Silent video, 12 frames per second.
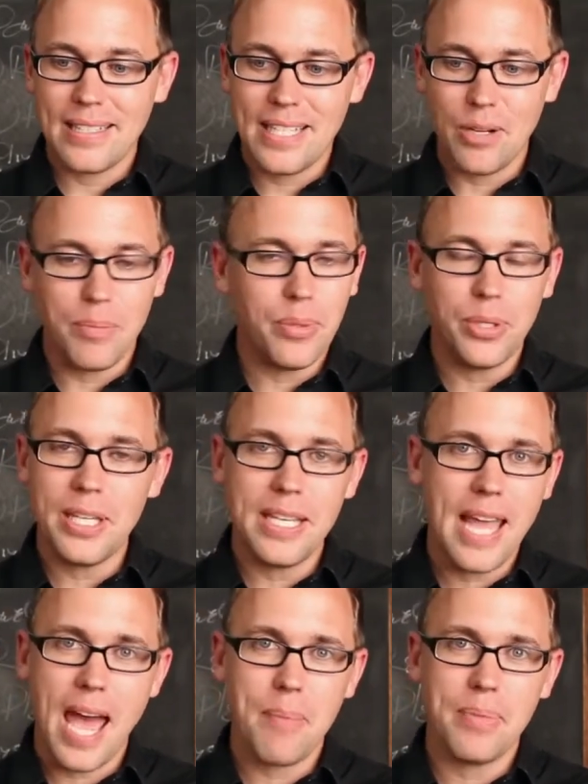
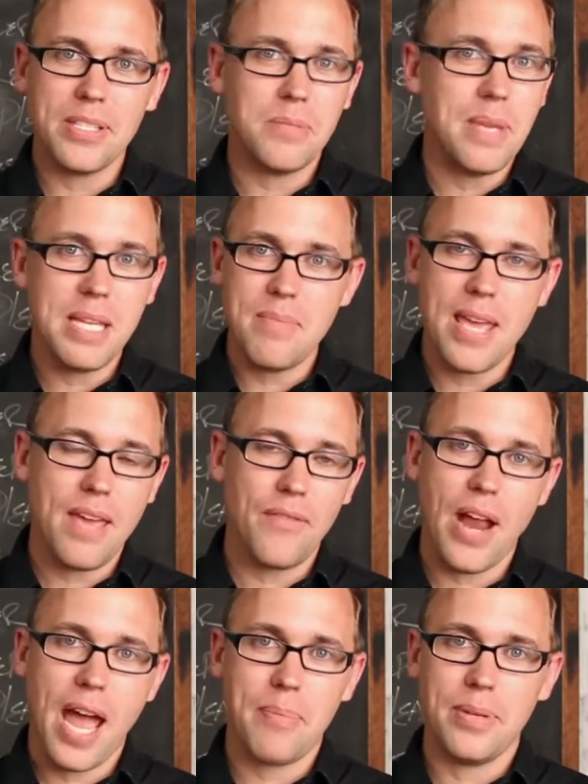bullying happens, mean
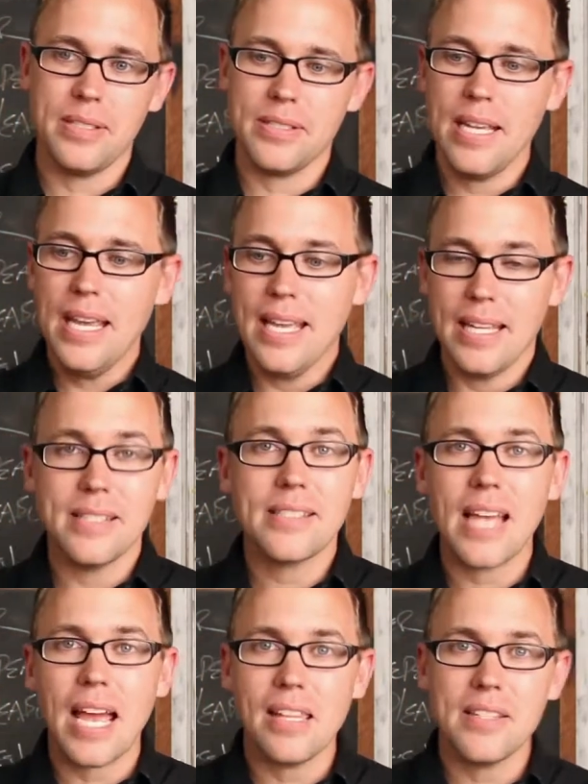behavior happens in
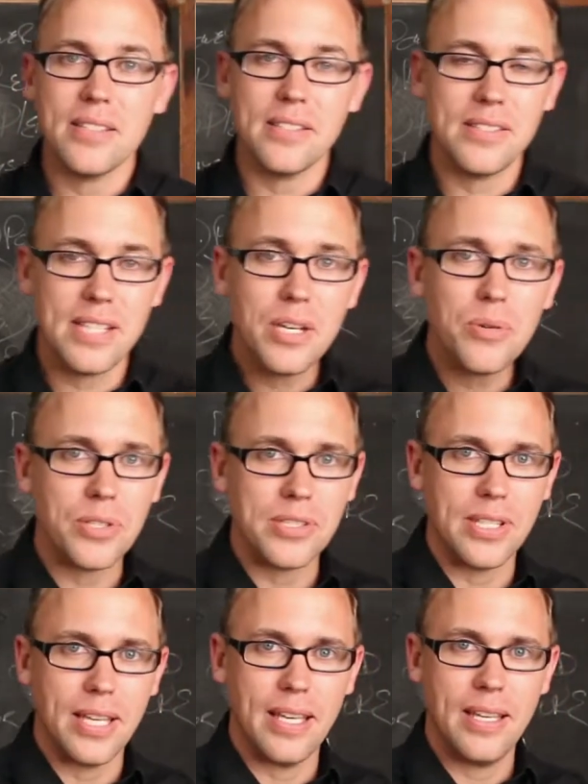silence and
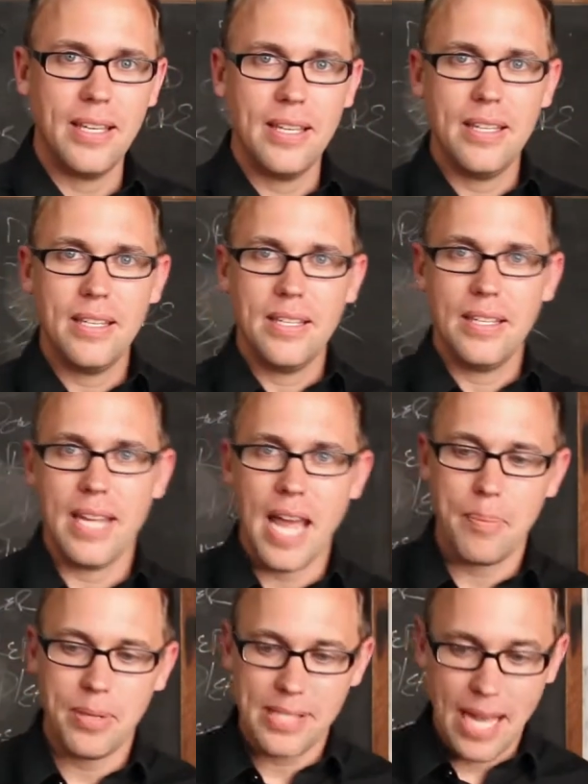secrecy. It
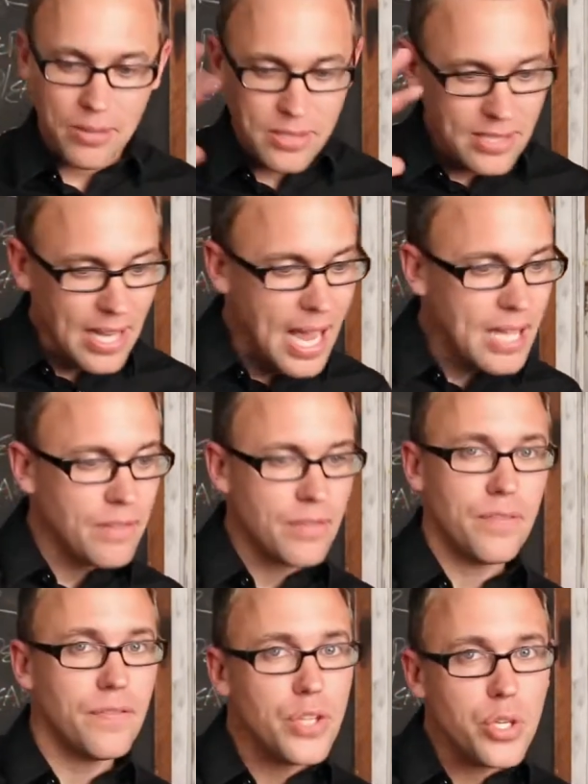happens outside
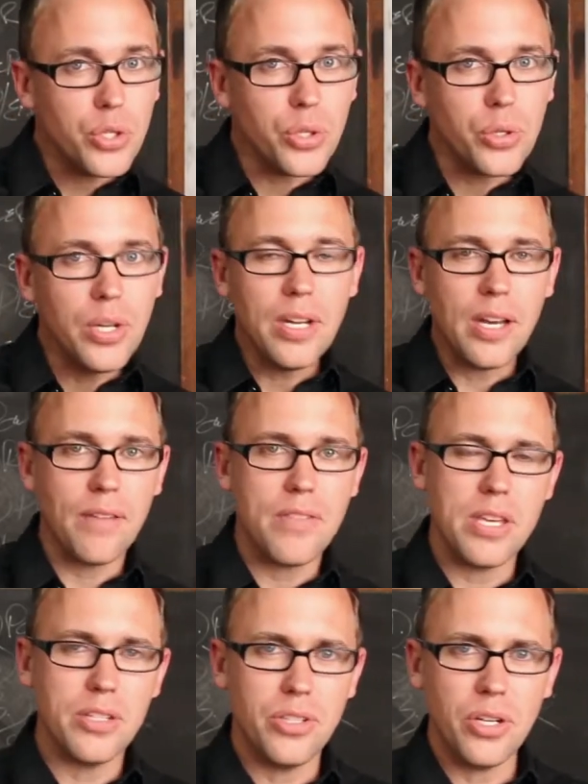of the view
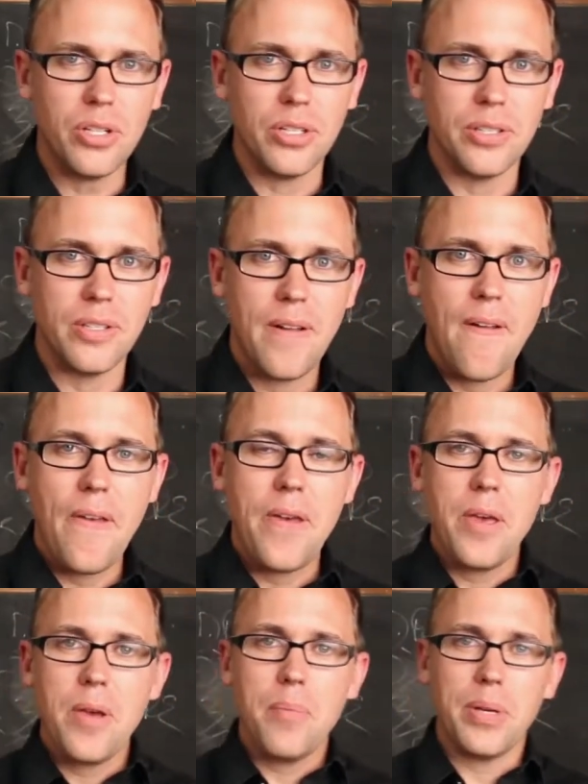of the adult.
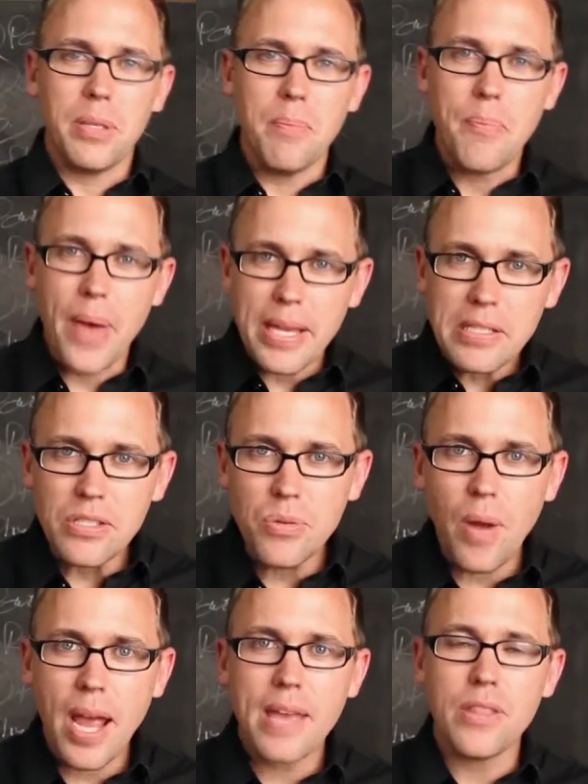But the
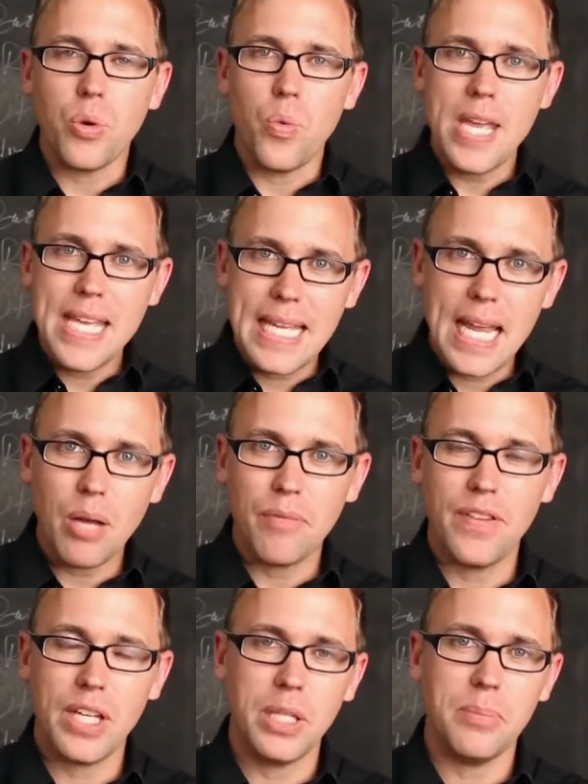best way that we could
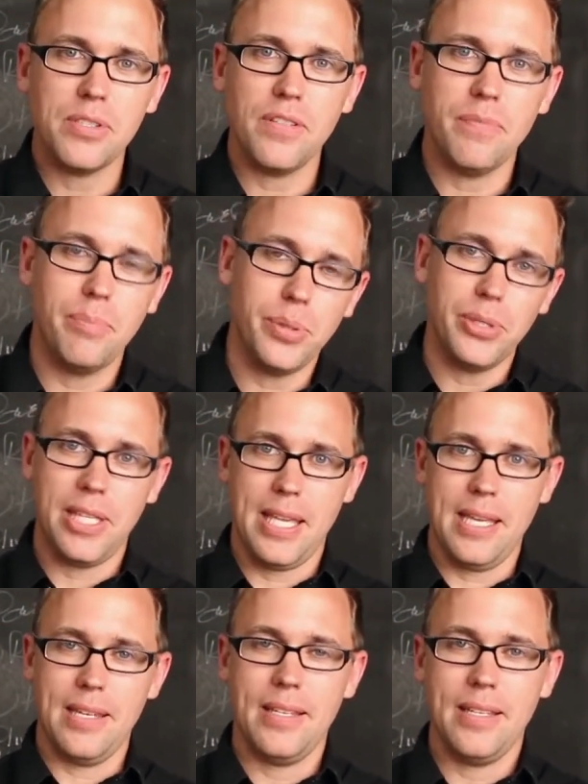help victims of
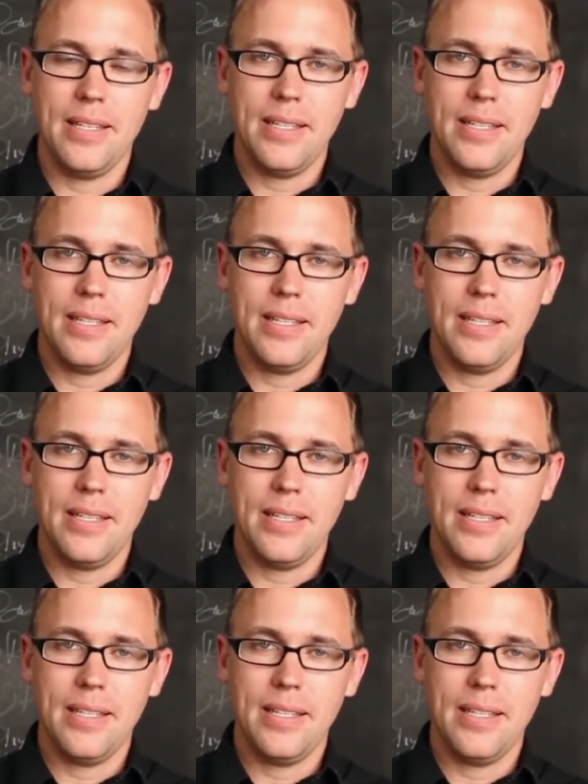bullying